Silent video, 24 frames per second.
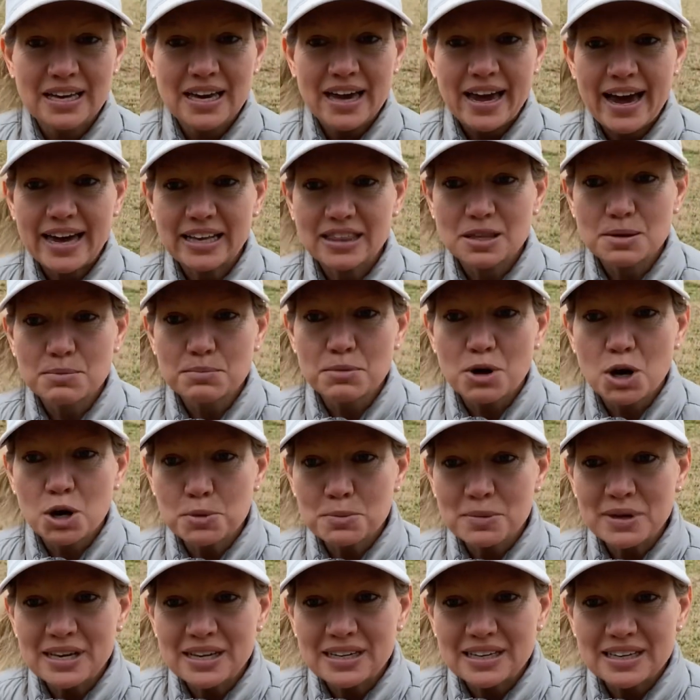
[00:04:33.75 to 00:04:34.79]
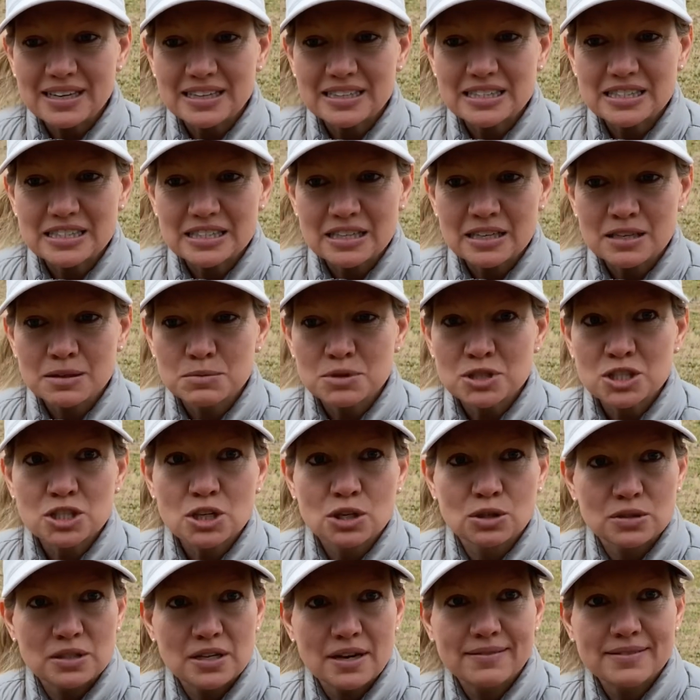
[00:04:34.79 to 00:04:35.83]
at the moment, it seems
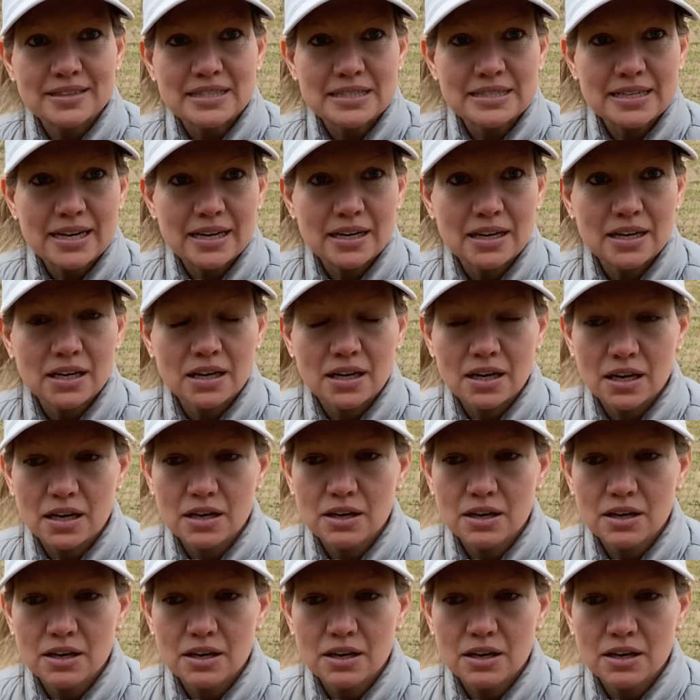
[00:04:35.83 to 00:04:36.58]
so devastating.